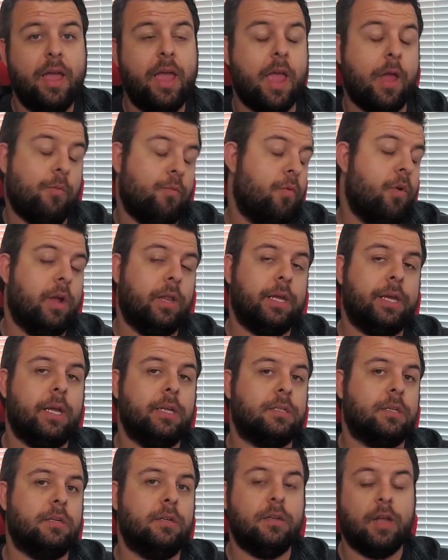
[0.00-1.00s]
It really
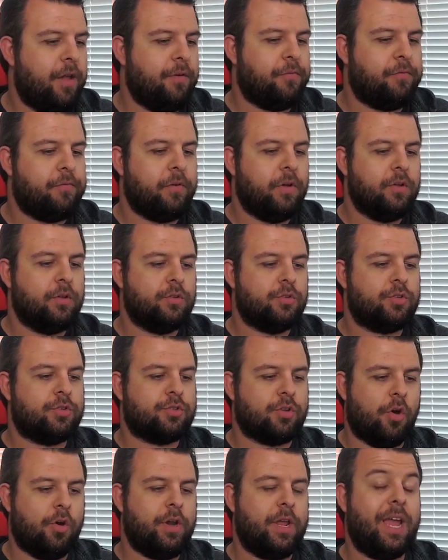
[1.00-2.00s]
isn't. If
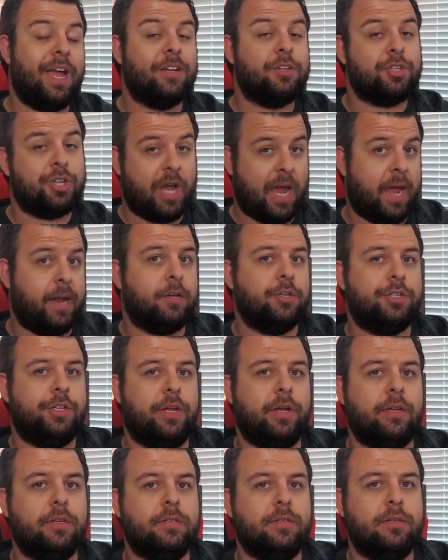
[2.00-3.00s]
Sony had changed
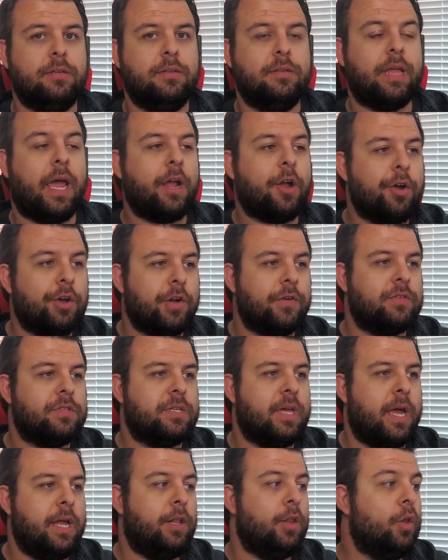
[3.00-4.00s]
things, they could have
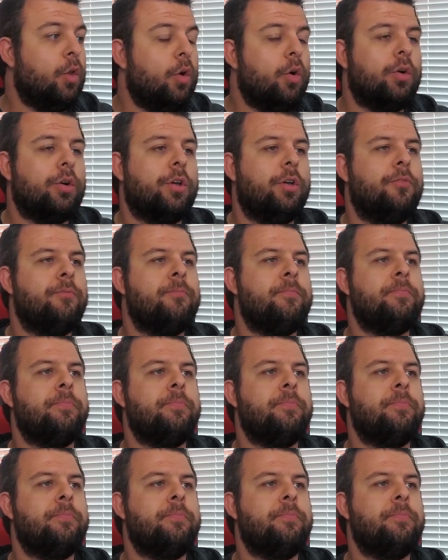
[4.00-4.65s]
said, look,